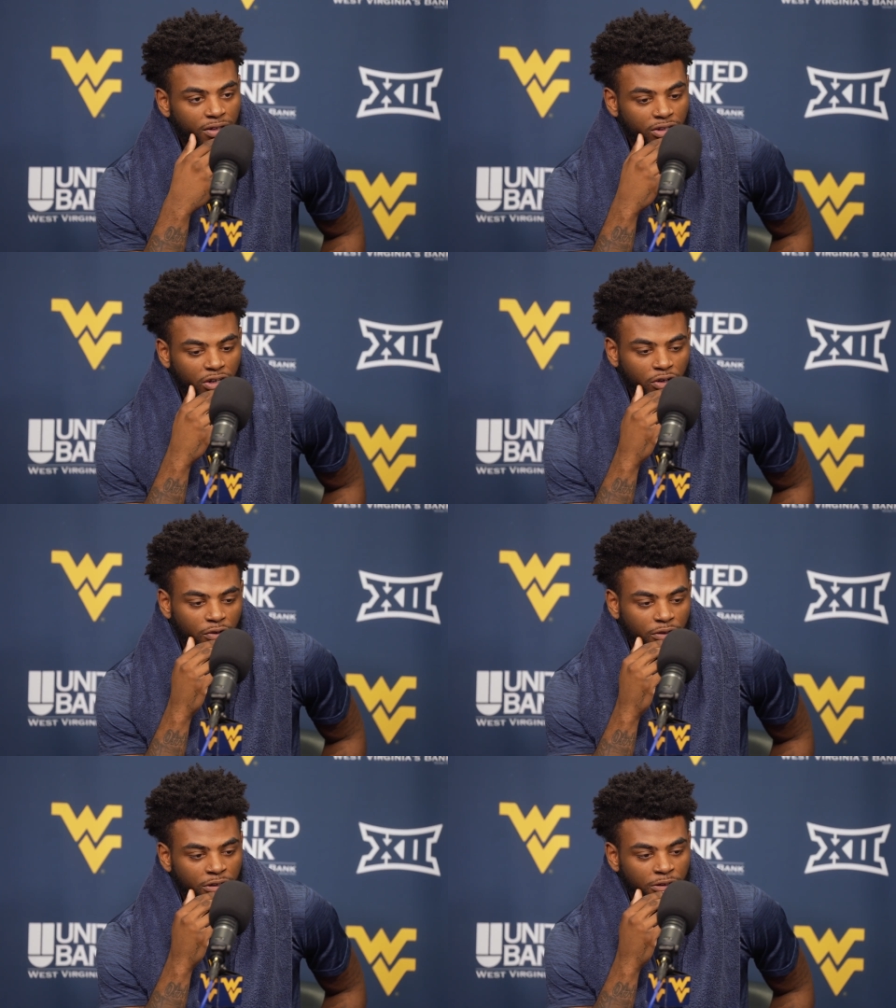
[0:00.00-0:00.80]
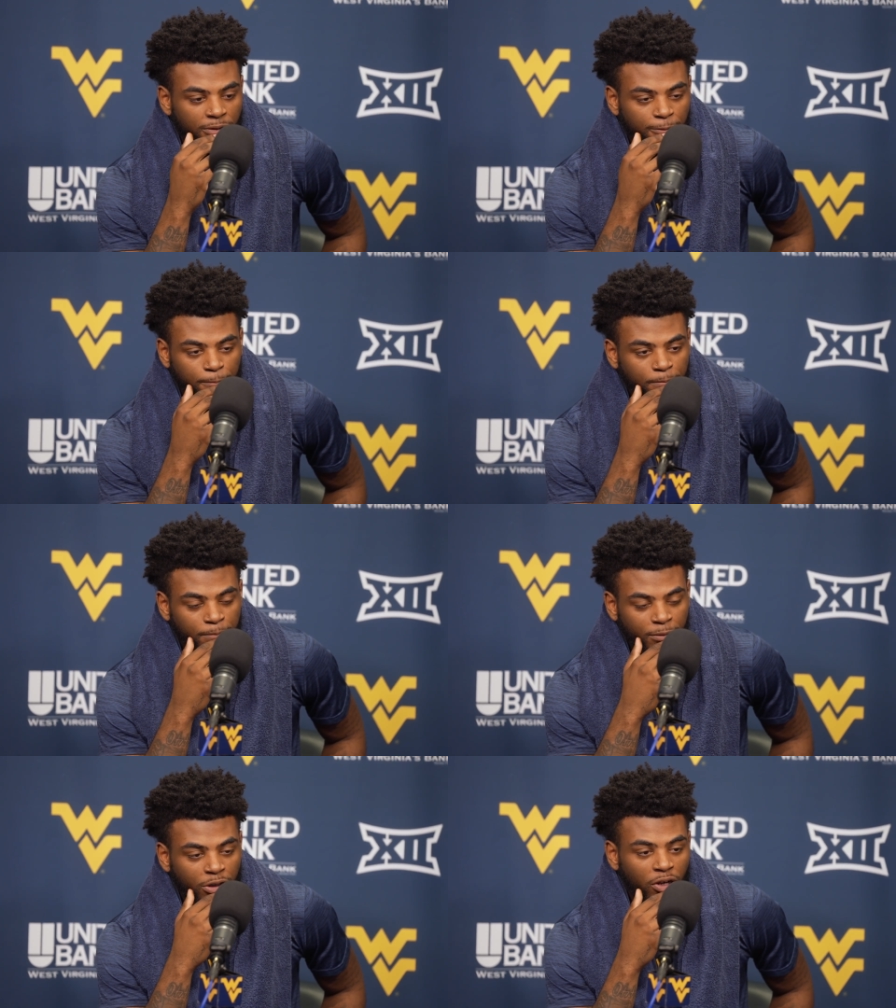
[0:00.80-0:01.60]
So, um,
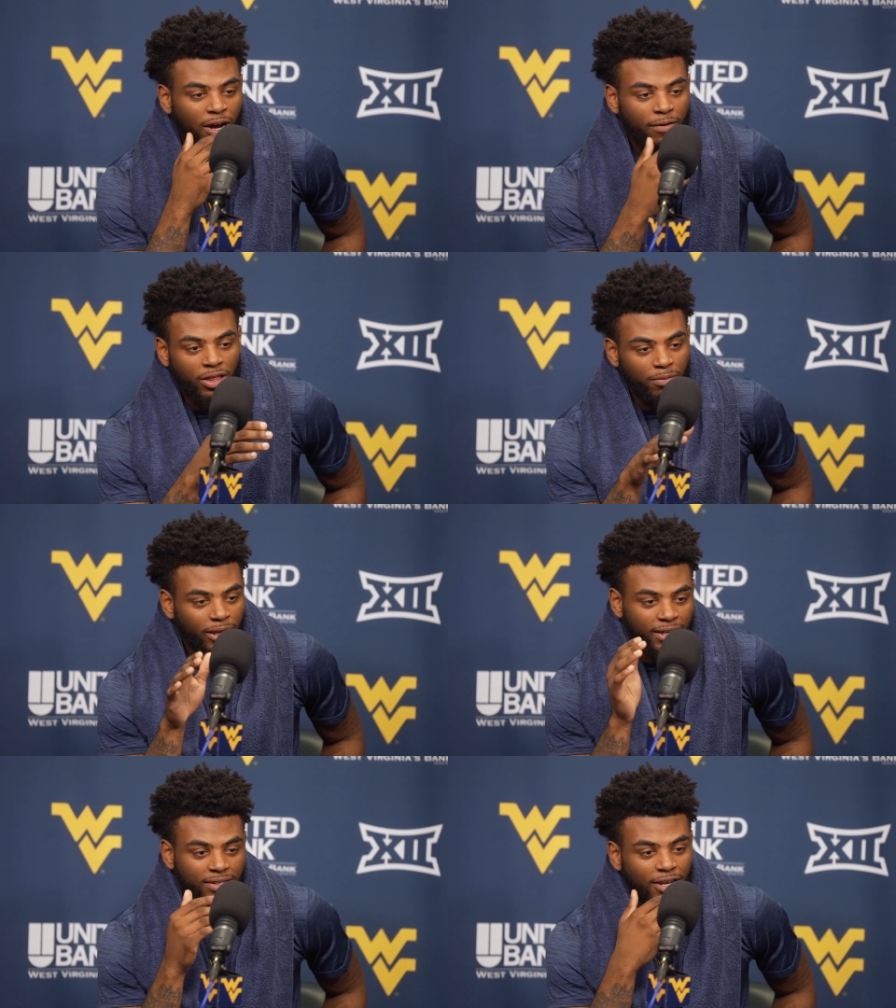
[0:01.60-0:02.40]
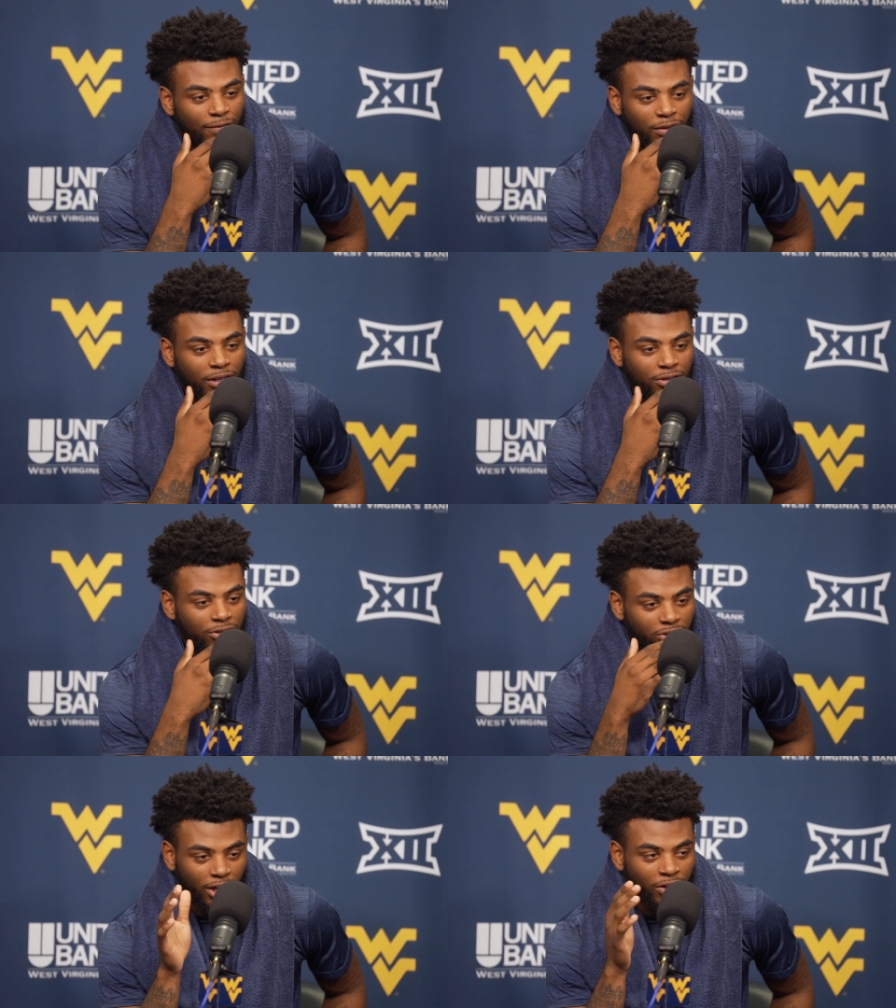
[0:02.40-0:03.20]
you know, I'd rather play it safe
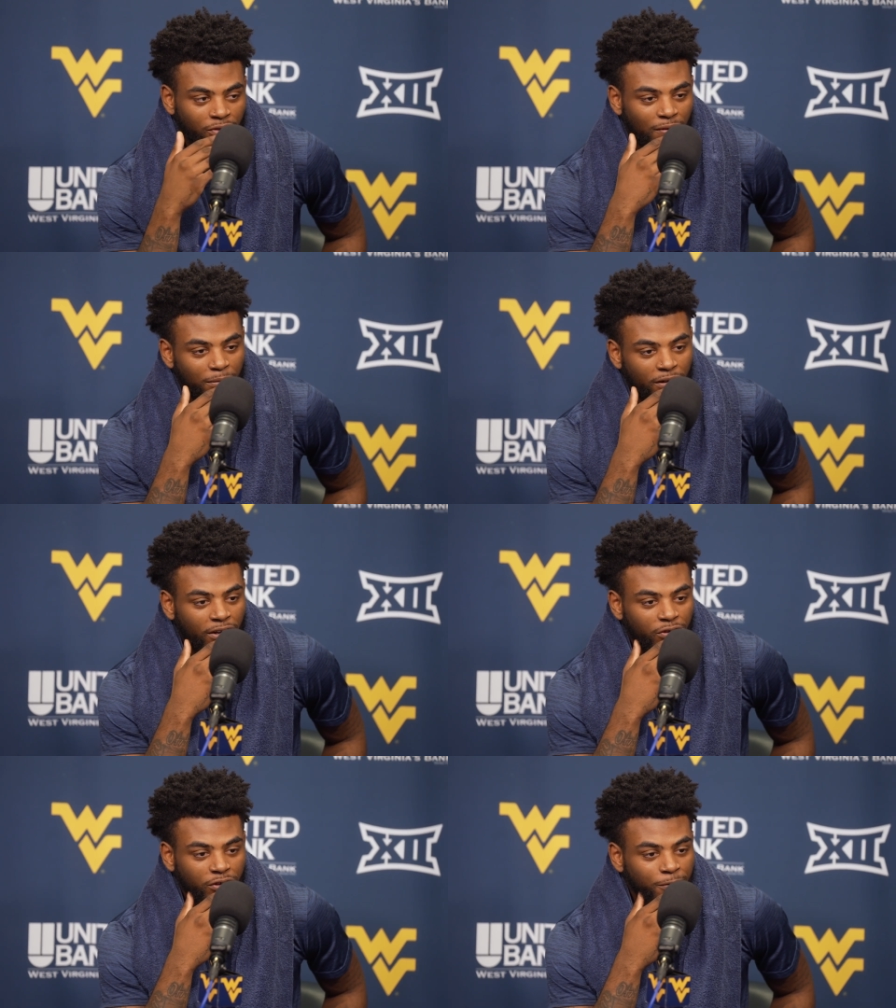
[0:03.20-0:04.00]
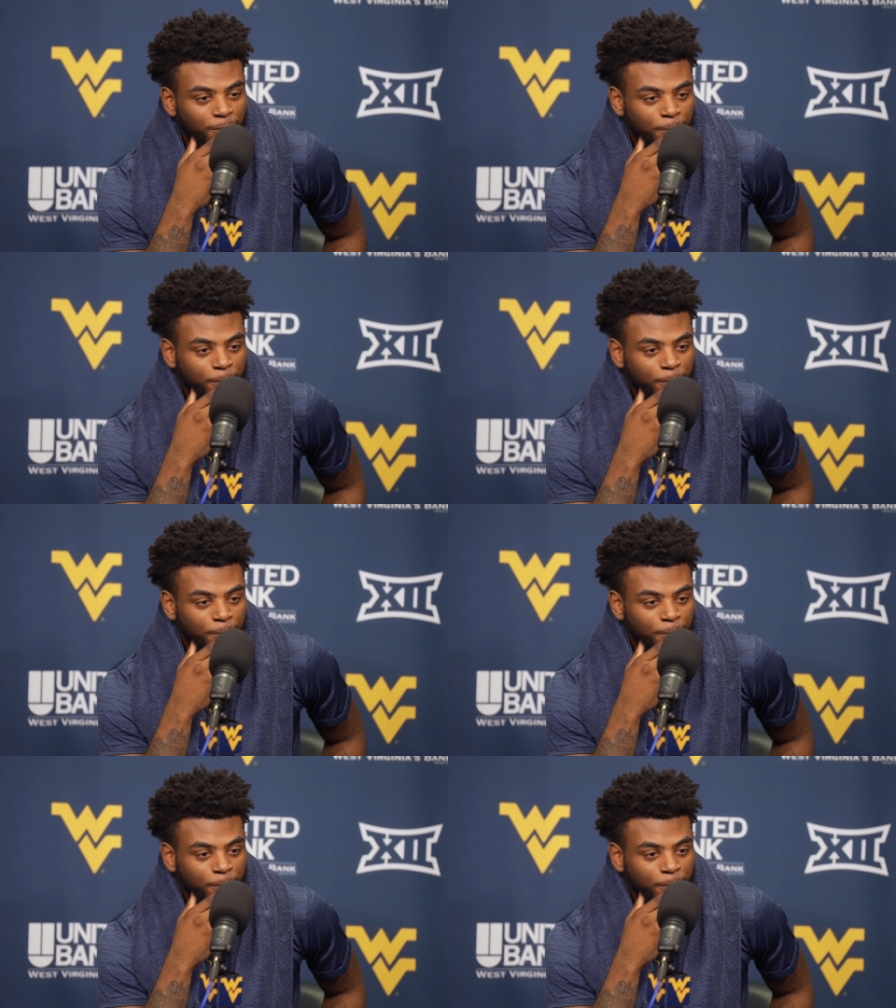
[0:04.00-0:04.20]
than try to do something extra